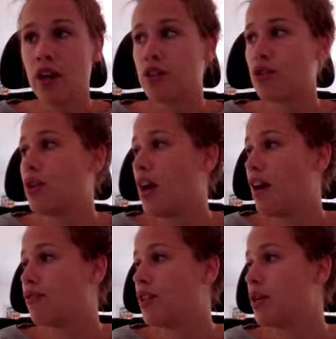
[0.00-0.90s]
So you
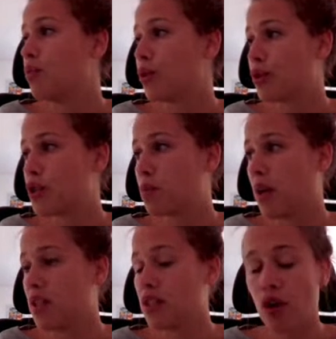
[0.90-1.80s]
have the
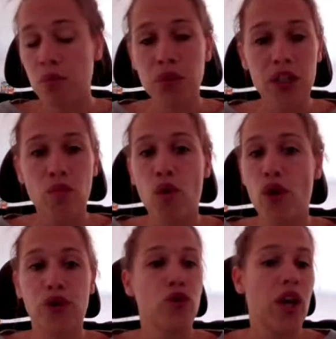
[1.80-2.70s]
Workspace update blog.
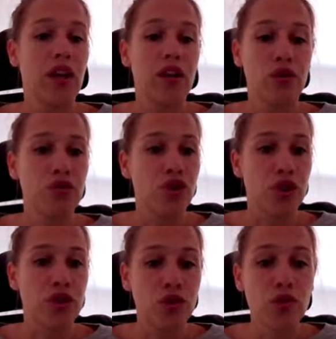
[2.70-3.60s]
You can
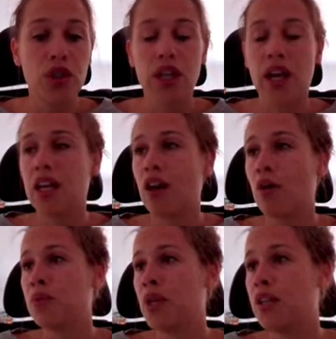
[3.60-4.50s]
just Google any
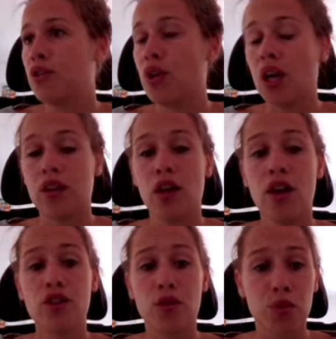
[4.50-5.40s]
update. You can
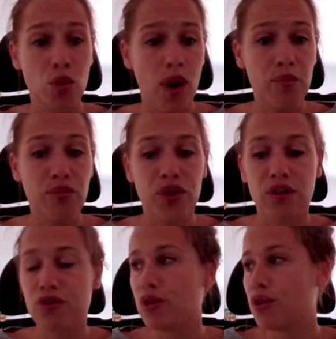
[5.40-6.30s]
subscribe for
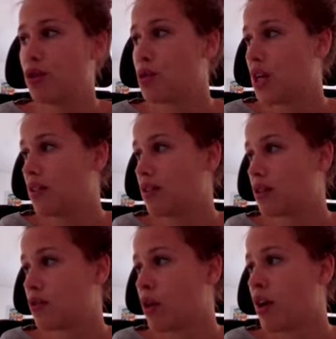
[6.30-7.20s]
different
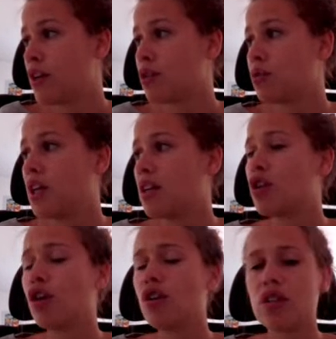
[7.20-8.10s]
newsletters. So there's
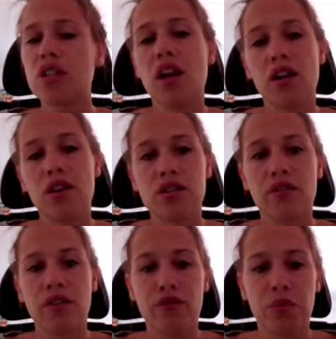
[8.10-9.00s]
lots and lots of
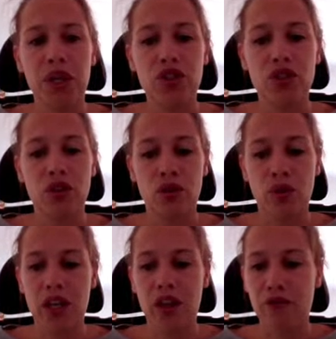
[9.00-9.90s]
information
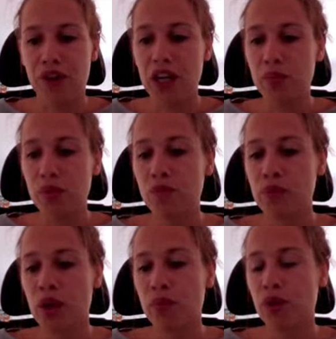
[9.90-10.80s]
already available.
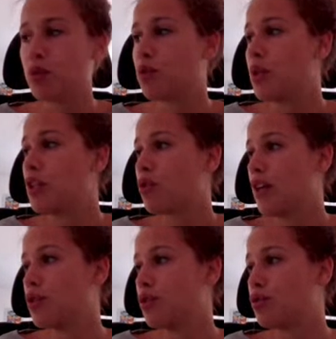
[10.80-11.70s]
But what we try
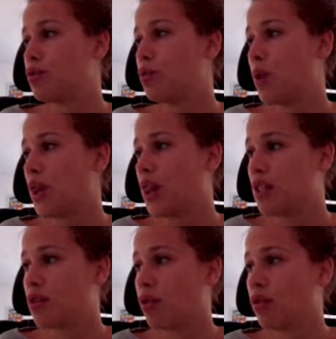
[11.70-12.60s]
to do with
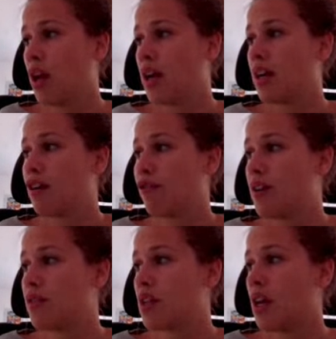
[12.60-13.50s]
this online
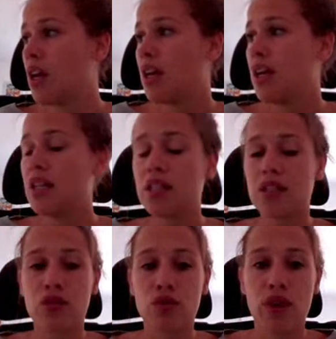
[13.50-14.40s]
event is
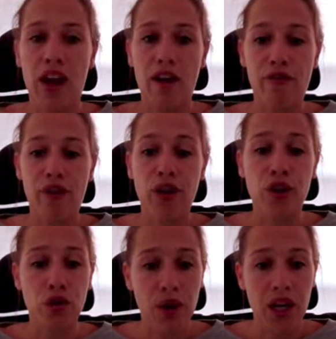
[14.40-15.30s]
to have a
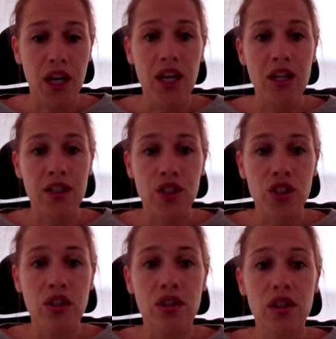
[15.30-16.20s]
Q&A
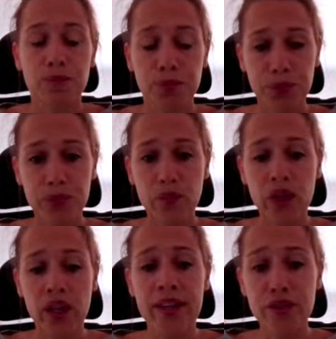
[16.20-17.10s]
additional
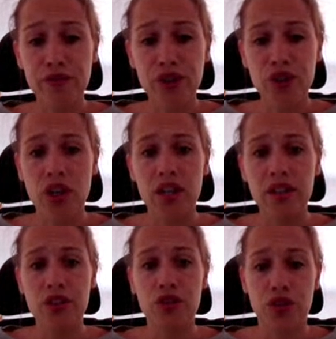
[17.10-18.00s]
as a functionality,
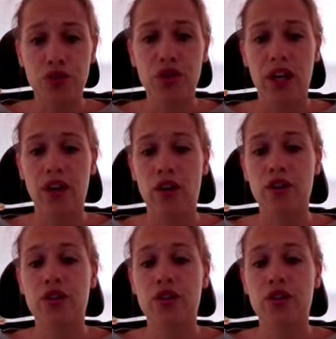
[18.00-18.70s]
so you can ask